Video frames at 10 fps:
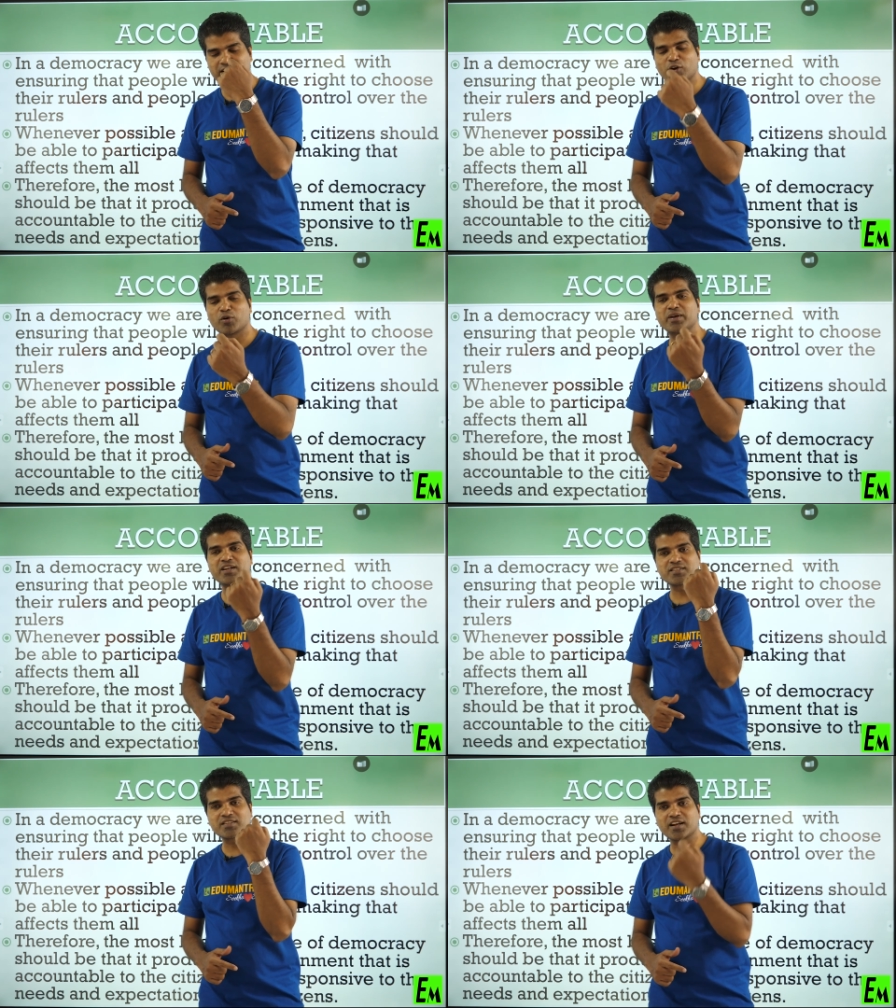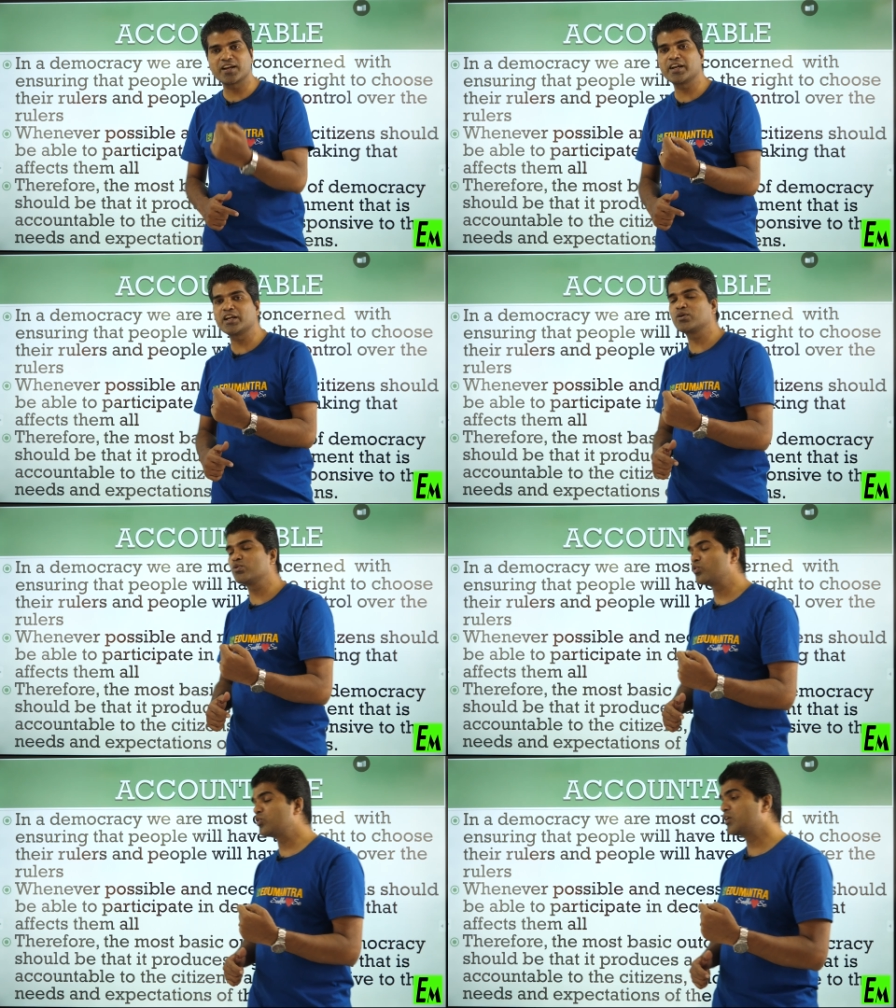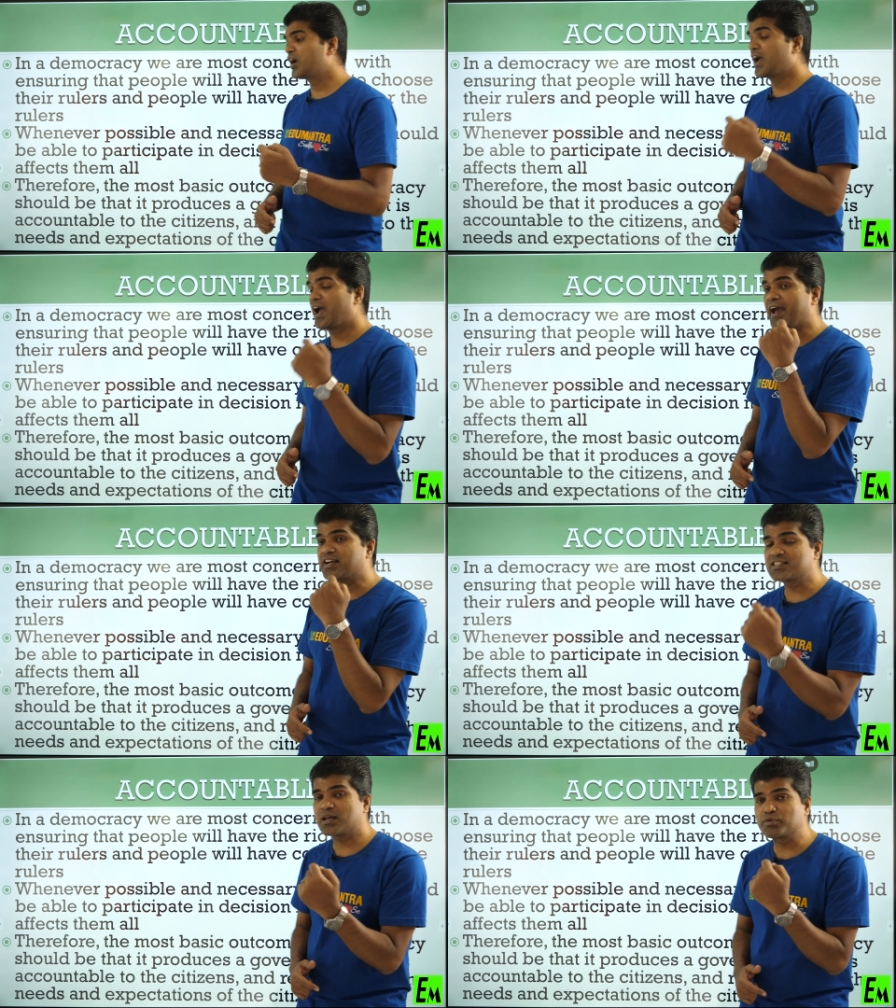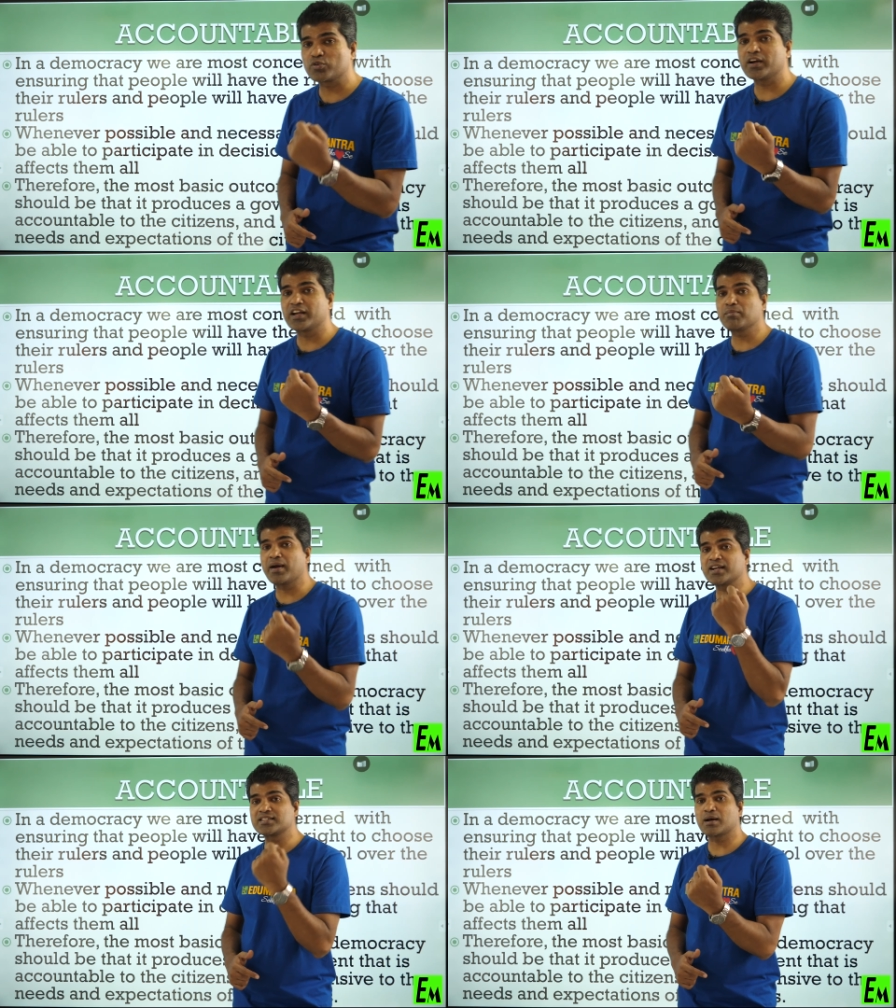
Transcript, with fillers: government is ready to accept your demand.